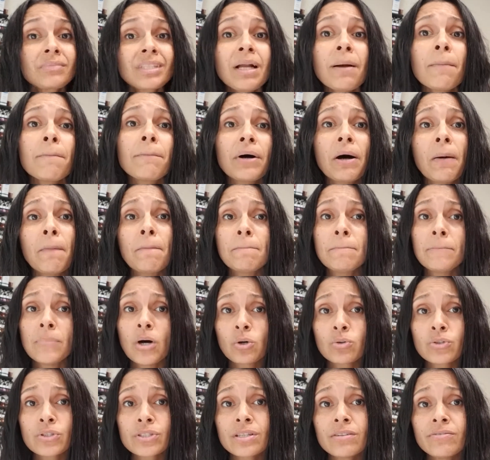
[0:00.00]
But
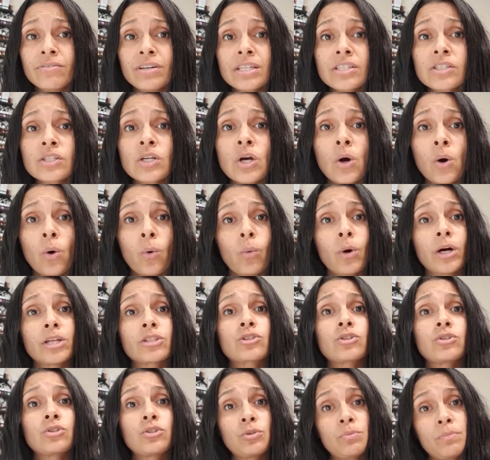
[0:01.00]
most of us want
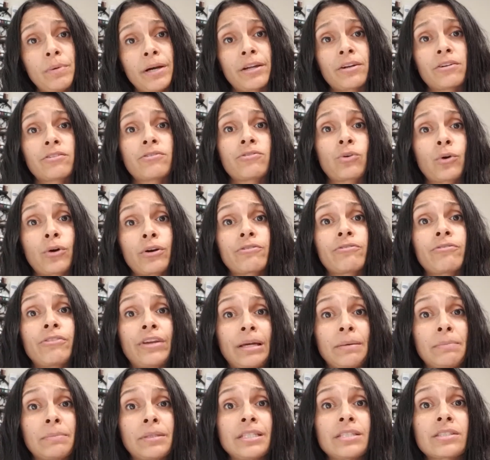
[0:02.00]
to do better for our
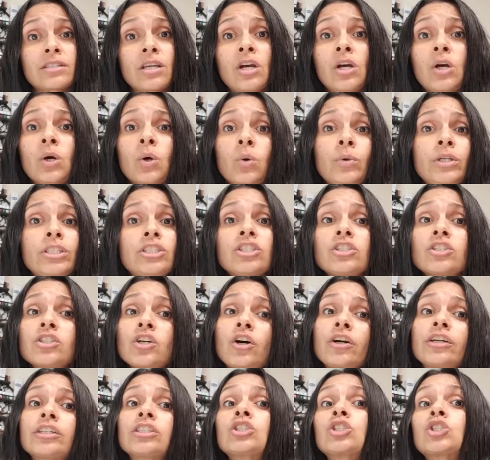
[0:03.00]
families. We just
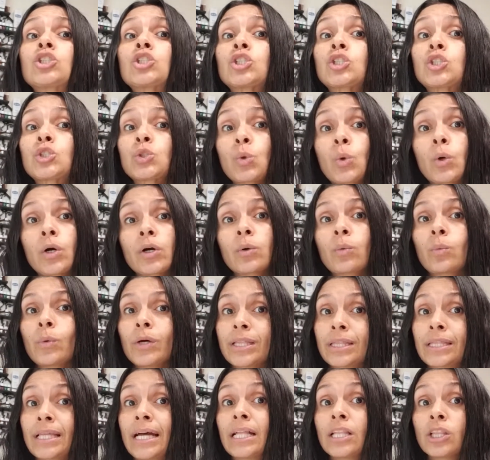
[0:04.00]
aren't sure
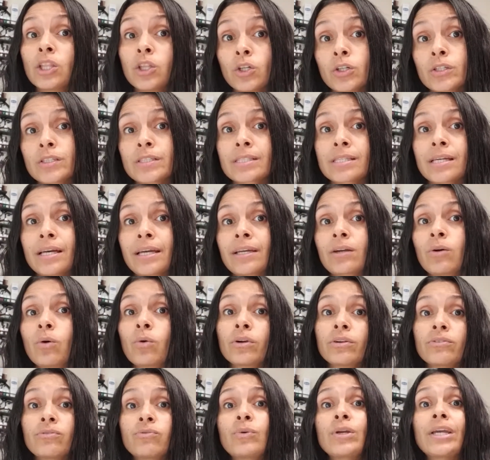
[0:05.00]
what that looks like
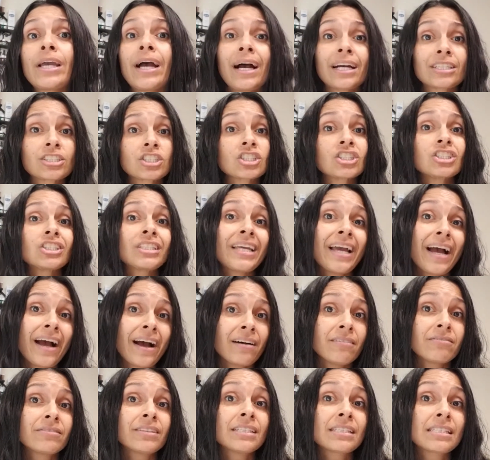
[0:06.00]
or if we actually
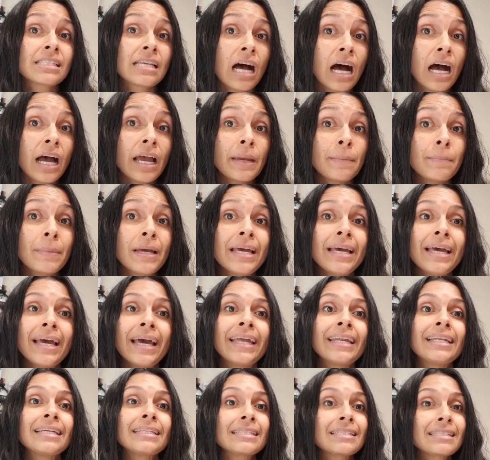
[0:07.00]
have the time.
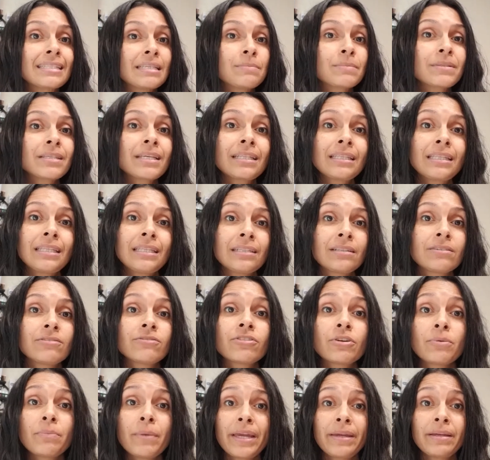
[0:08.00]
And it seems like the
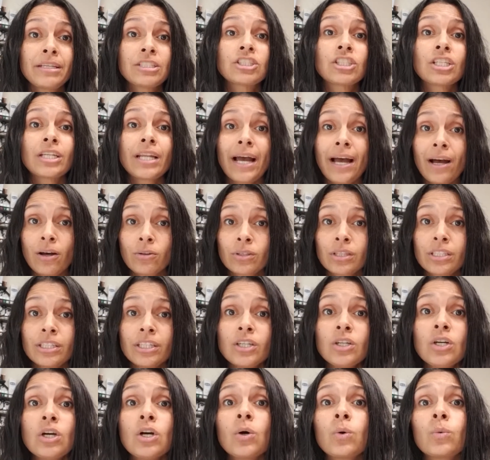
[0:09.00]
information out
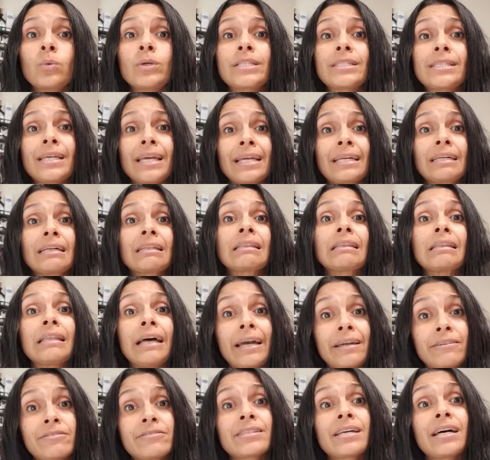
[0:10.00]
there would take a
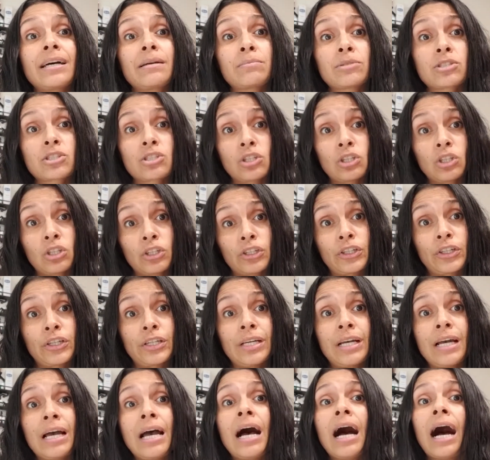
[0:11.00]
lifetime to learn.
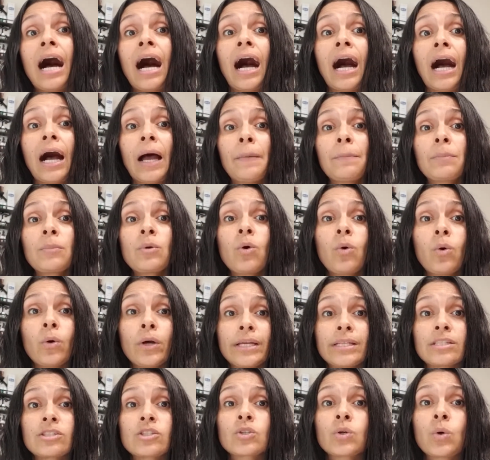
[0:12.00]
I'm
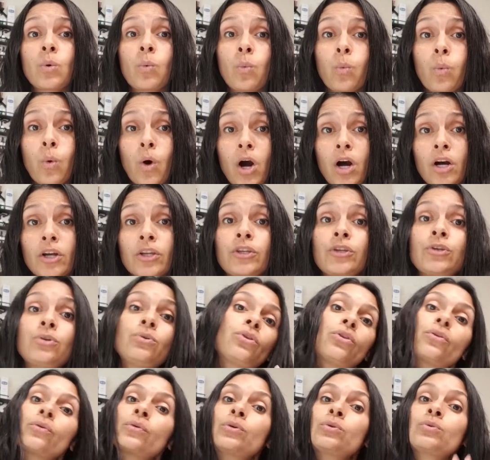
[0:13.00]
going to walk you
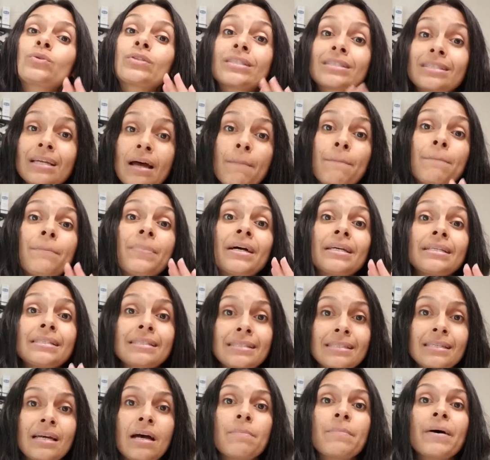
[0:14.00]
through step by
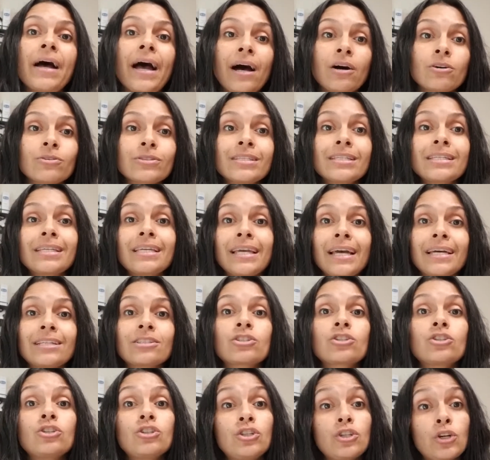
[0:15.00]
step how to get
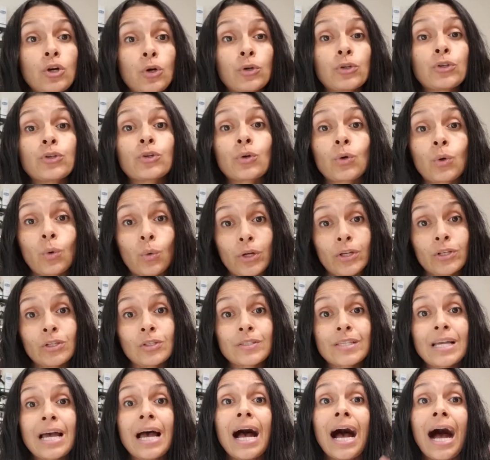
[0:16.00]
to know your
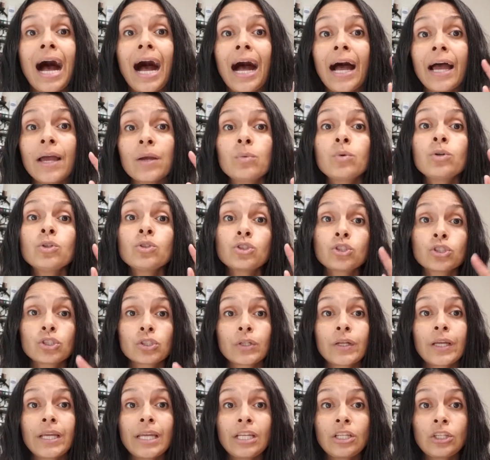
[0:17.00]
oils. I will
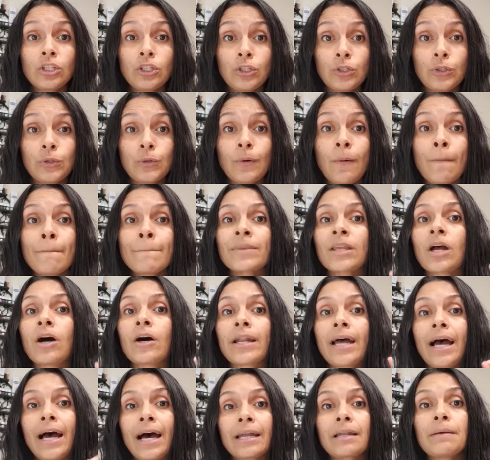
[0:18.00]
train you on
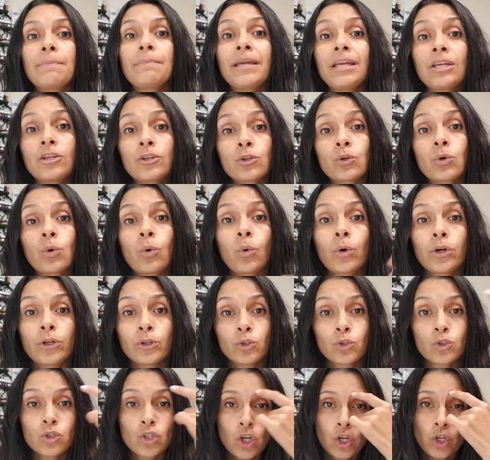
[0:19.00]
how to make your
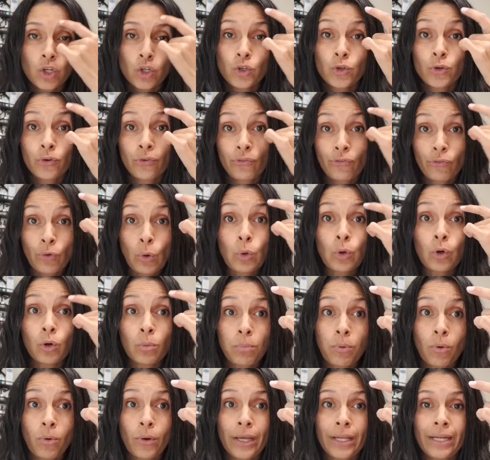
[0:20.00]
oils your focal
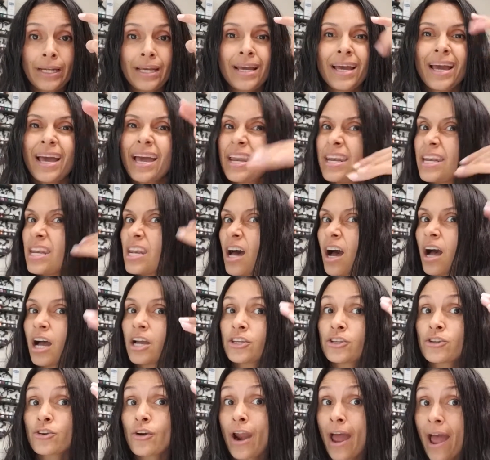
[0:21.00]
point and
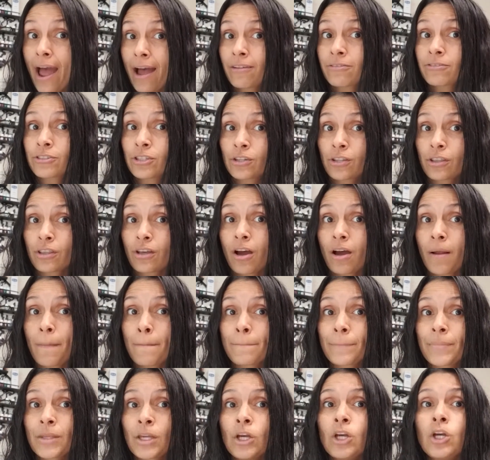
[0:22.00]
not your afterthought.
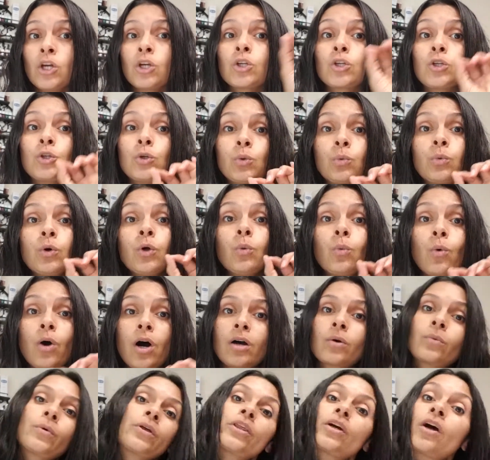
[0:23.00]
You will walk with